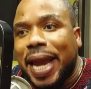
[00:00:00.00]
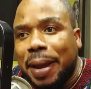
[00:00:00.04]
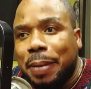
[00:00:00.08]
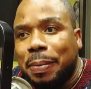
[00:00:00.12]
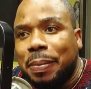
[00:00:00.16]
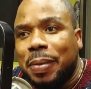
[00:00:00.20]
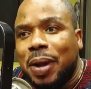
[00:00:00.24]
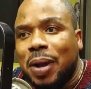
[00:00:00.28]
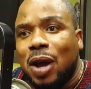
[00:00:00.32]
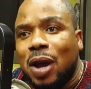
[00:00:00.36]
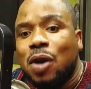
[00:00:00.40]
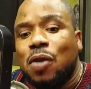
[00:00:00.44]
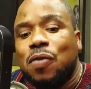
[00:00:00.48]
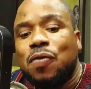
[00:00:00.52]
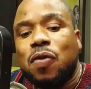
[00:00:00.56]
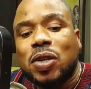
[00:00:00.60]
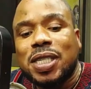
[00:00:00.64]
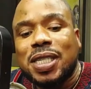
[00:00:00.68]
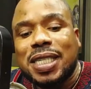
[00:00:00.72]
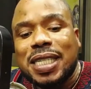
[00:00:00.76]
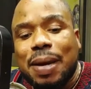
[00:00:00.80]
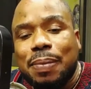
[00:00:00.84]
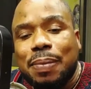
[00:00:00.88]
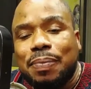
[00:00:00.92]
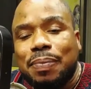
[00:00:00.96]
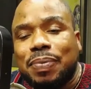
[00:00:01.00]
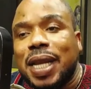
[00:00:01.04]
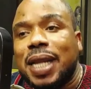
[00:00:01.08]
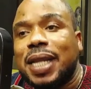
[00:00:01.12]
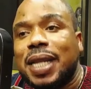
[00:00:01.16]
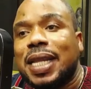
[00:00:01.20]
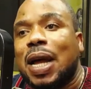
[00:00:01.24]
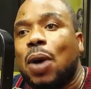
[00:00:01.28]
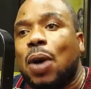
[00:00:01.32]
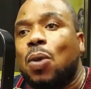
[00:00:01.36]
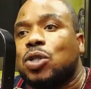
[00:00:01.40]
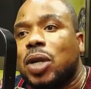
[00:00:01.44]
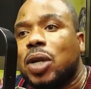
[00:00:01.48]
for something that was
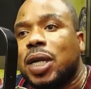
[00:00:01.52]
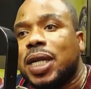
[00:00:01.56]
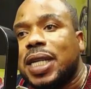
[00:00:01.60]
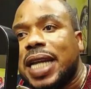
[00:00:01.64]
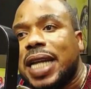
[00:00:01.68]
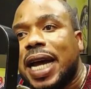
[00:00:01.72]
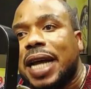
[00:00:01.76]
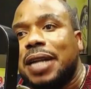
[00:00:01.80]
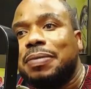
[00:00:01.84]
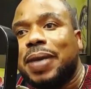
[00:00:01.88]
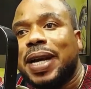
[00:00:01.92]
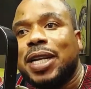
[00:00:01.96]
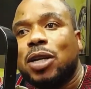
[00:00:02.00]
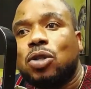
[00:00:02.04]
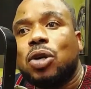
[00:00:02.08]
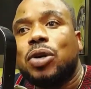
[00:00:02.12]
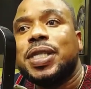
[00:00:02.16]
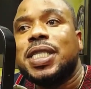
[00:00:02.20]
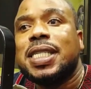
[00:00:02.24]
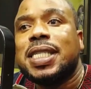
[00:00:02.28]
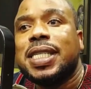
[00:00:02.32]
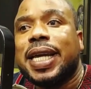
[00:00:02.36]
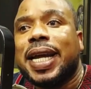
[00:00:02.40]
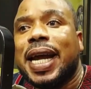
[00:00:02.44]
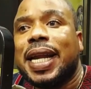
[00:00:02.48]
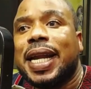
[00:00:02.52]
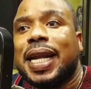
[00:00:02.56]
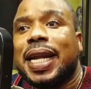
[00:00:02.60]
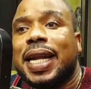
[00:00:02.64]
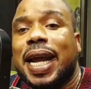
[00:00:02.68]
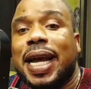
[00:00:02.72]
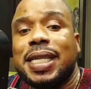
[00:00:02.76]
not done by the authorities in Canada?